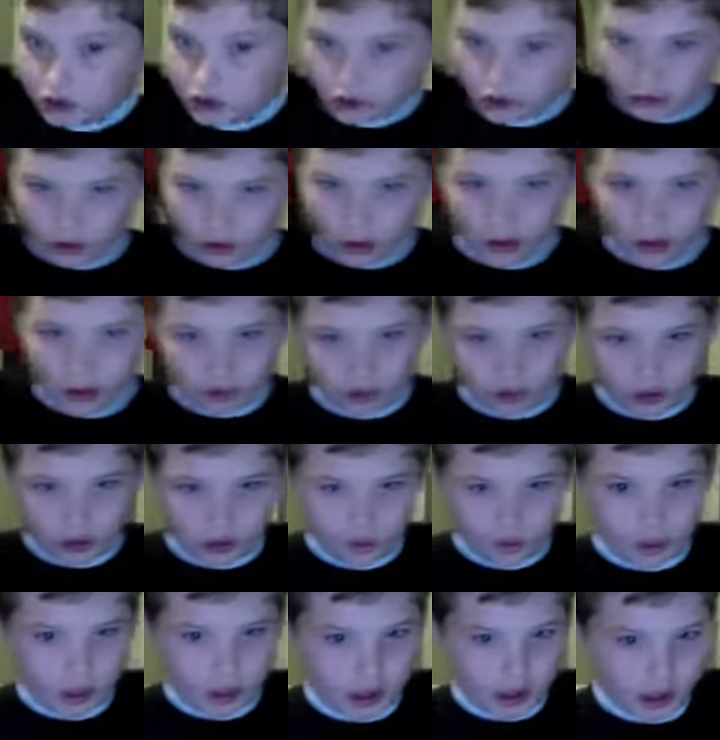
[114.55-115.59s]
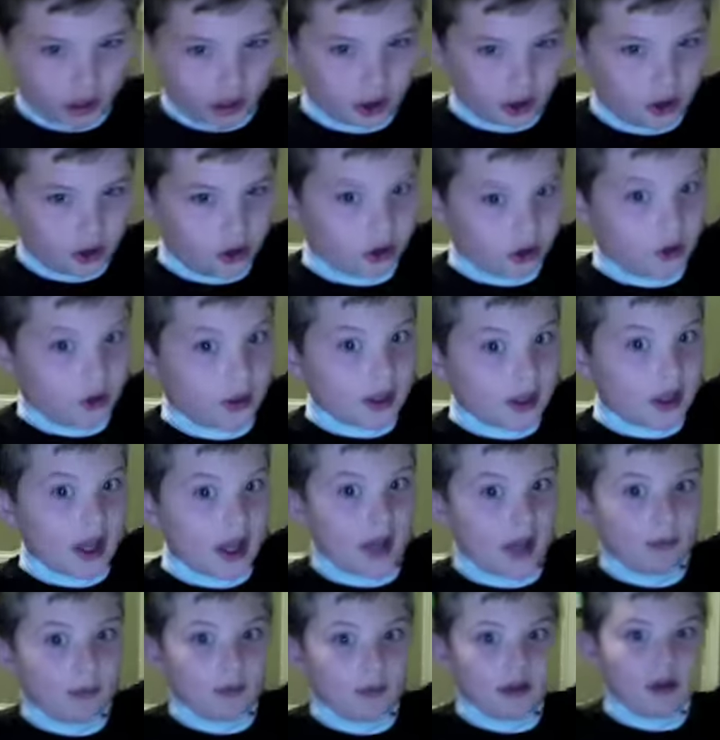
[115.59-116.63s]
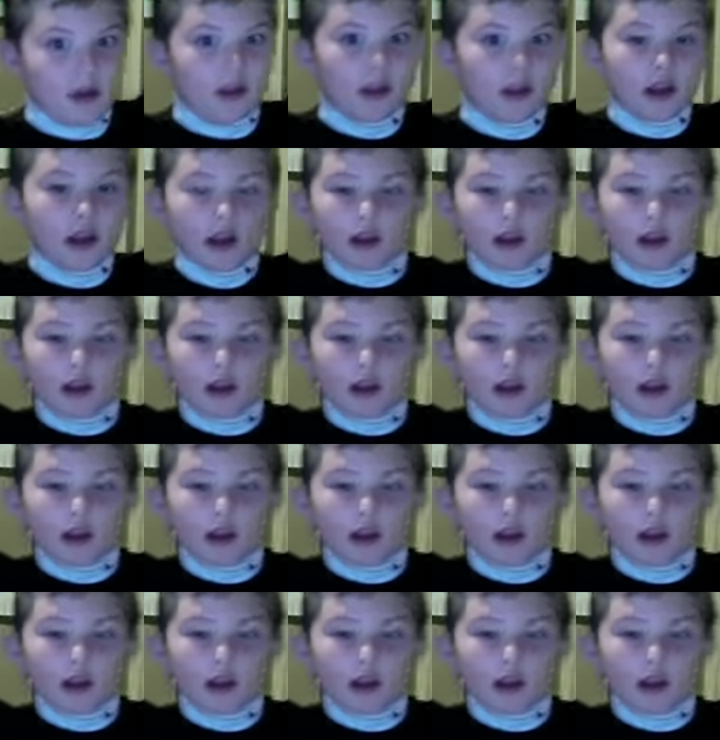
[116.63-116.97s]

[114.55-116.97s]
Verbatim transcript: is awesome, and an earthquake happened.